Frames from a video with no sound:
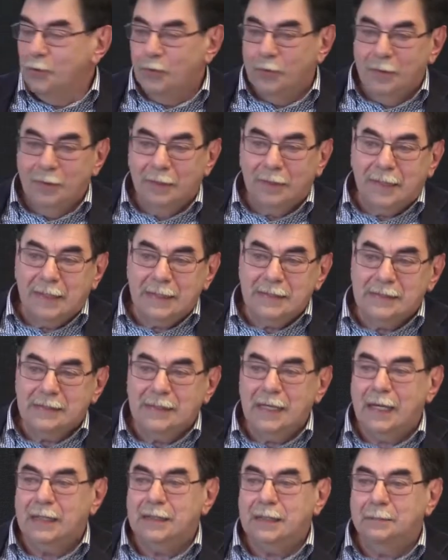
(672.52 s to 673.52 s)
down
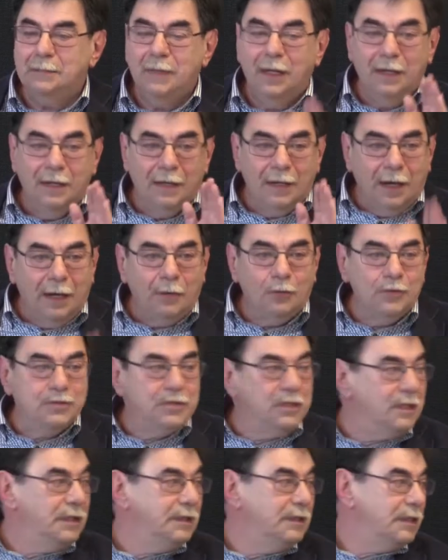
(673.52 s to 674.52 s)
with the war,
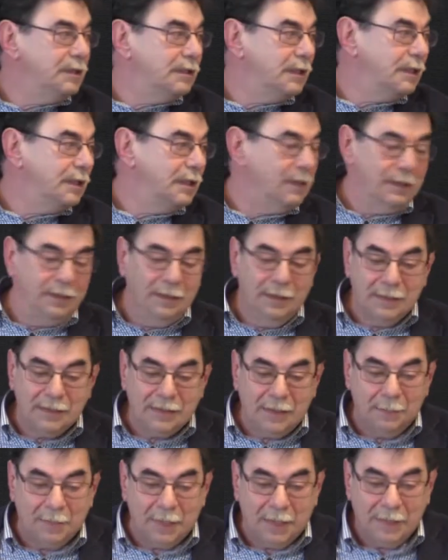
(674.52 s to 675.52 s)
land to the
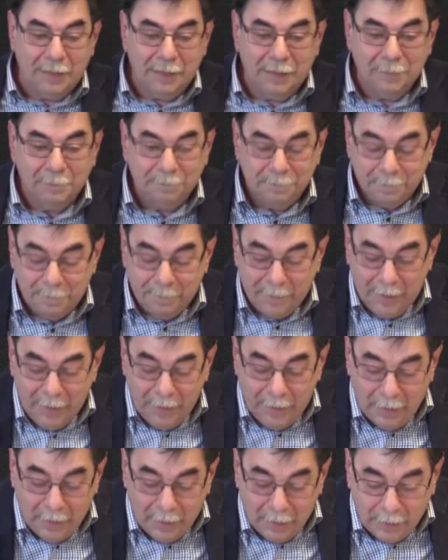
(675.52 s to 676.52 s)
peasants,
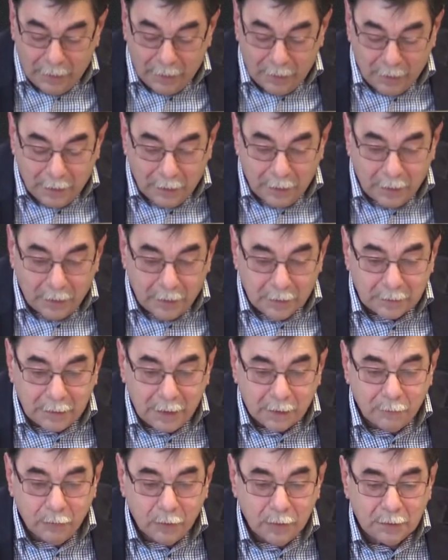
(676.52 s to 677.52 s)
and let's have the
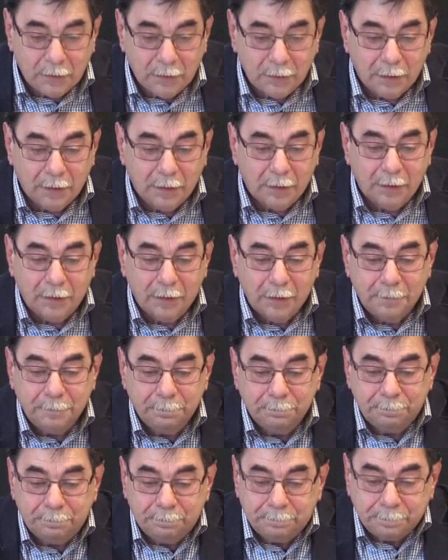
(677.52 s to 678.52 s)
Constitutional
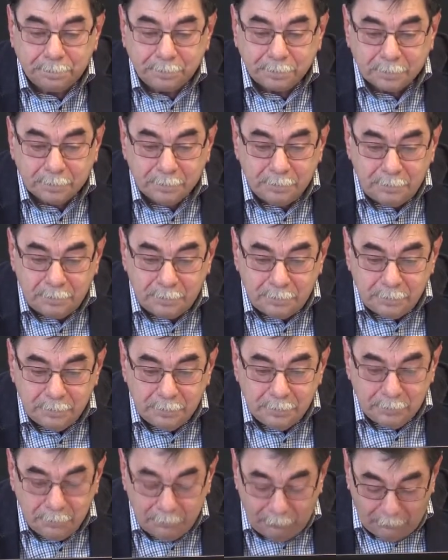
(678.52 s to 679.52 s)
Assembly.
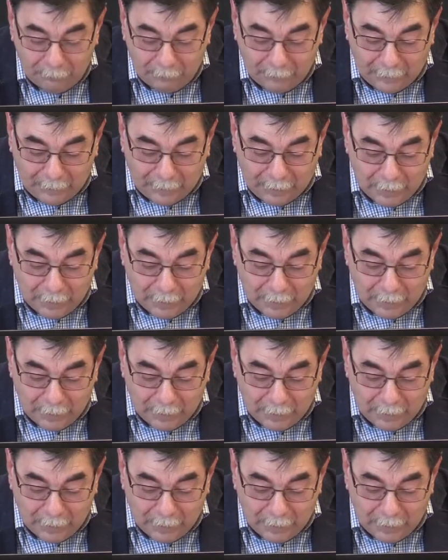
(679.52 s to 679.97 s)
And